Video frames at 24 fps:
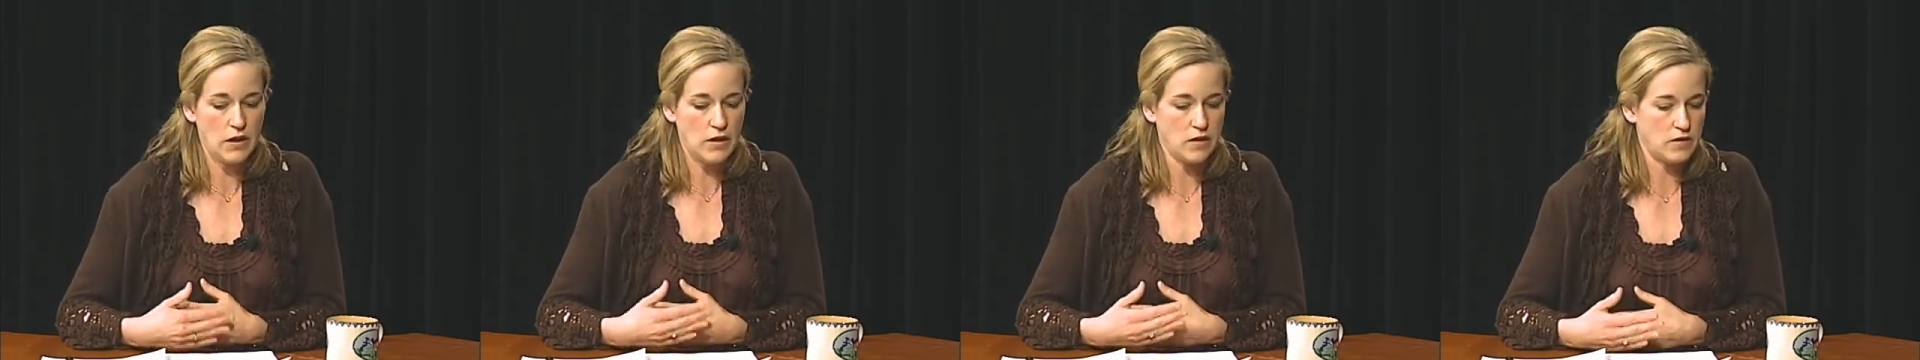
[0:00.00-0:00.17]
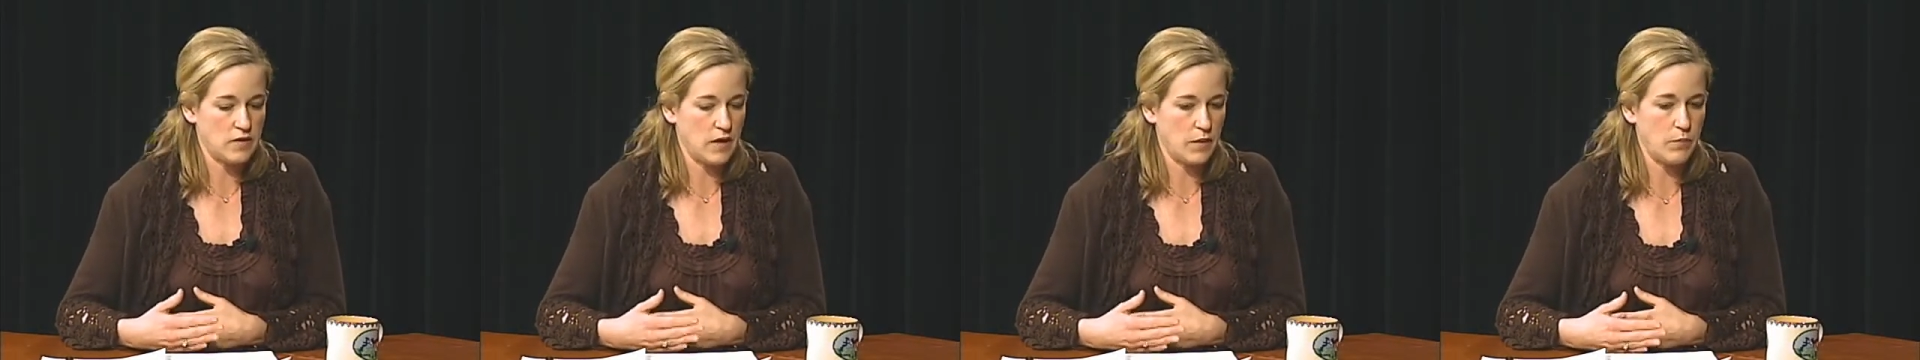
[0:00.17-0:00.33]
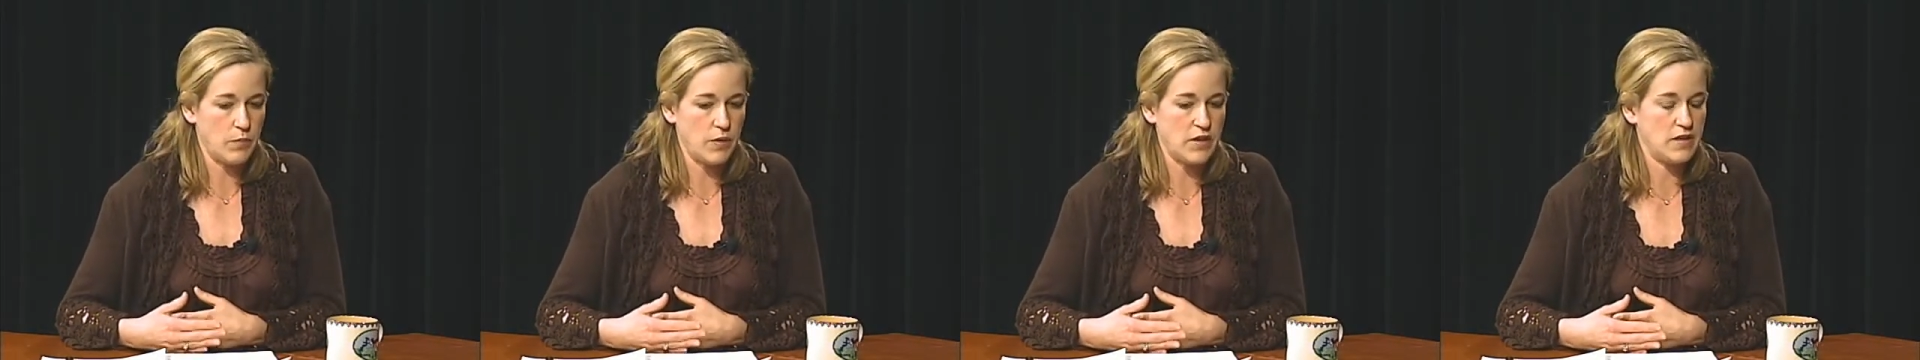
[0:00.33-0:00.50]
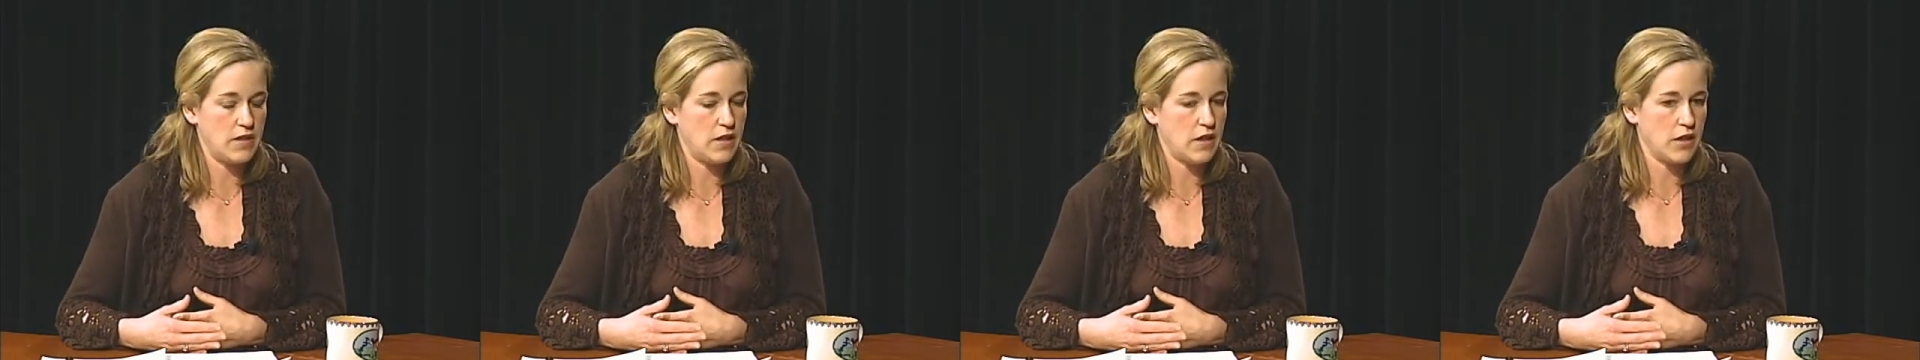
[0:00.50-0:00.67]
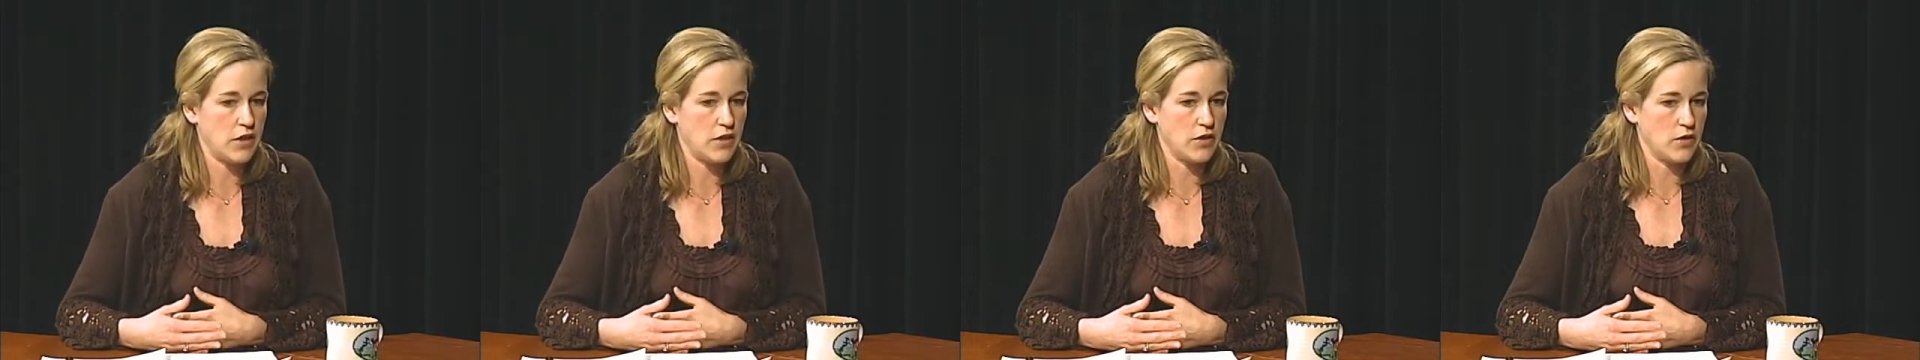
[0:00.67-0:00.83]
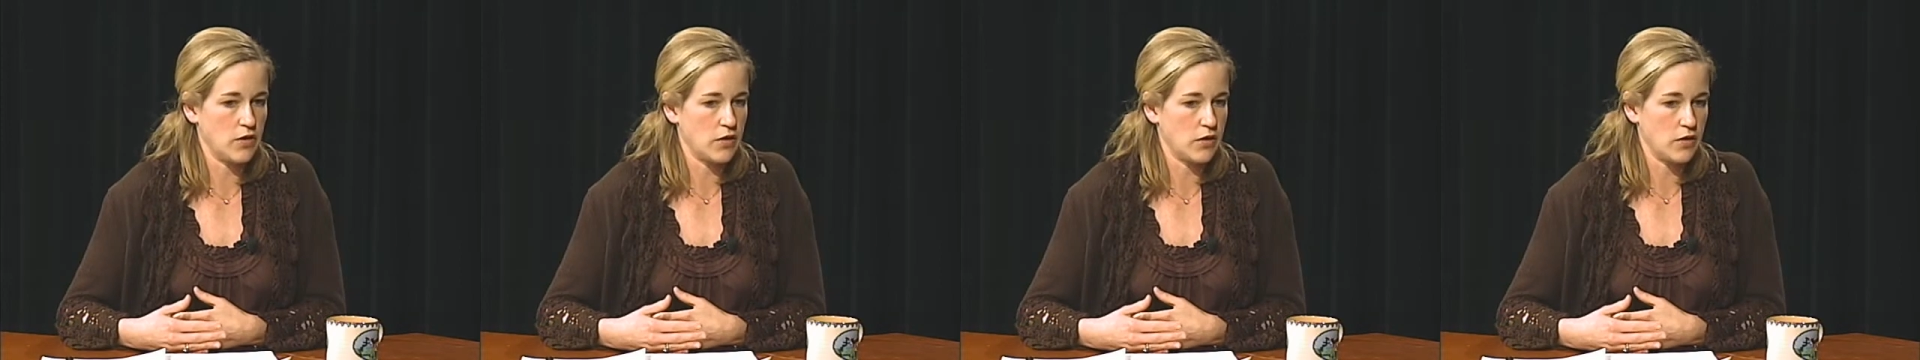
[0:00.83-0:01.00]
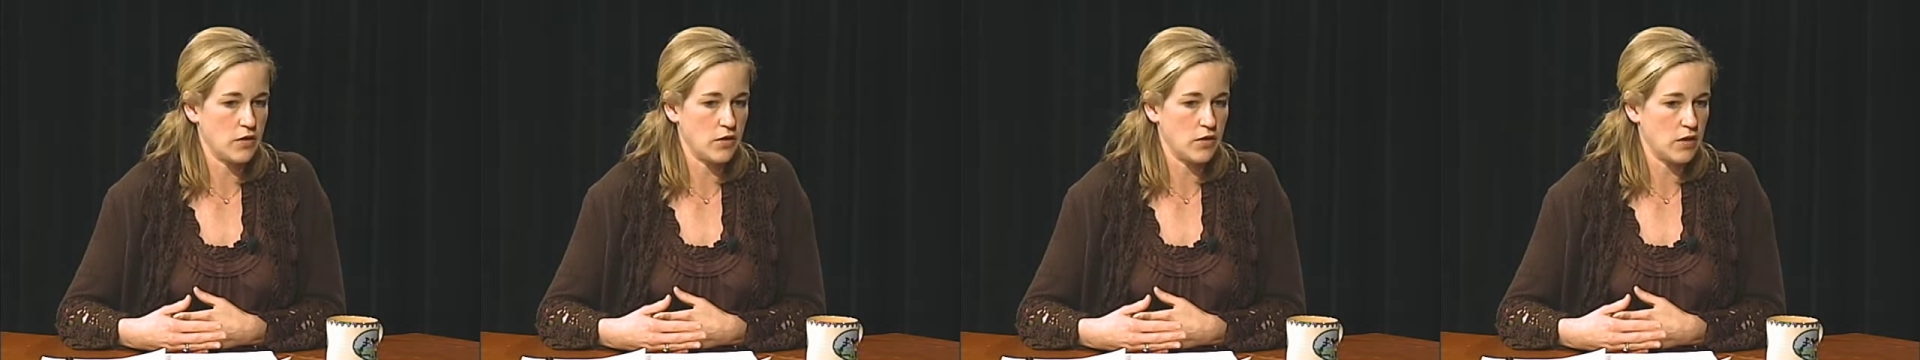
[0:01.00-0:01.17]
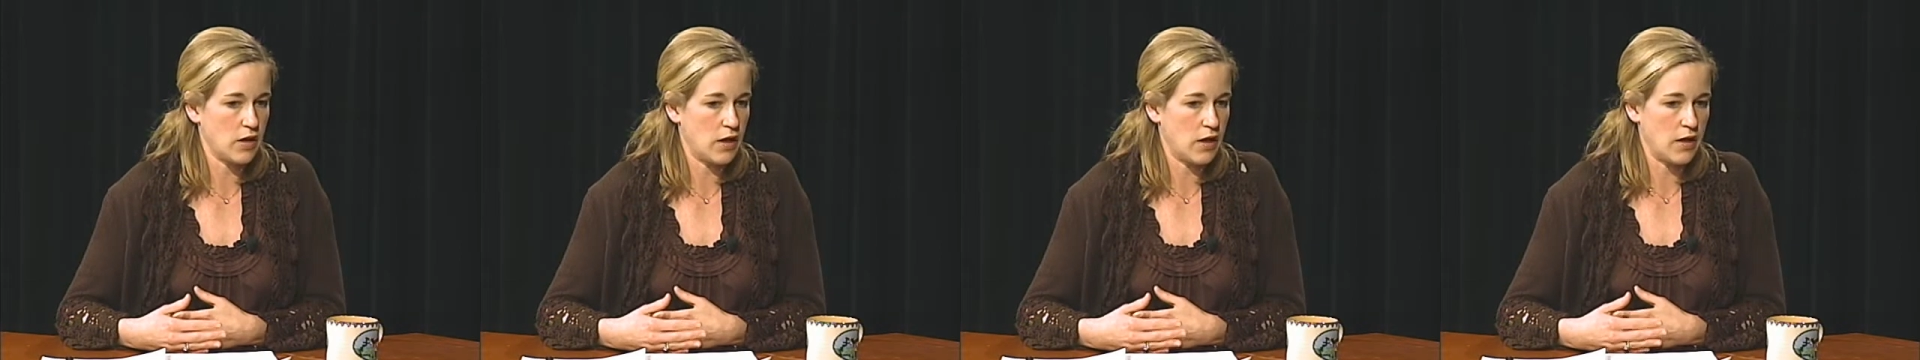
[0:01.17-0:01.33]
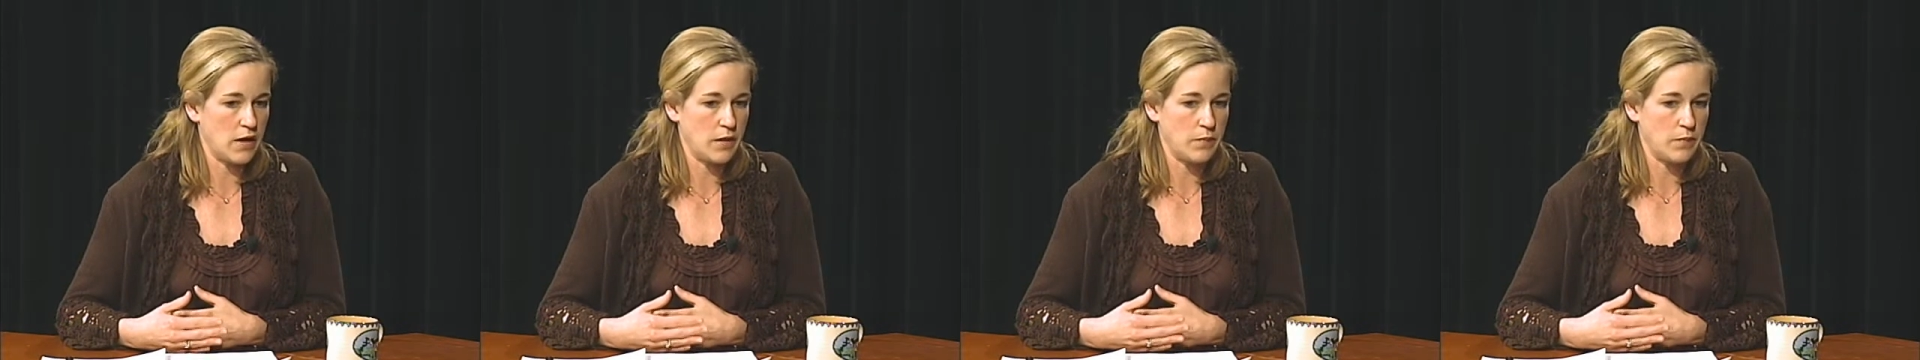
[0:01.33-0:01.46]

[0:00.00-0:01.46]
some particular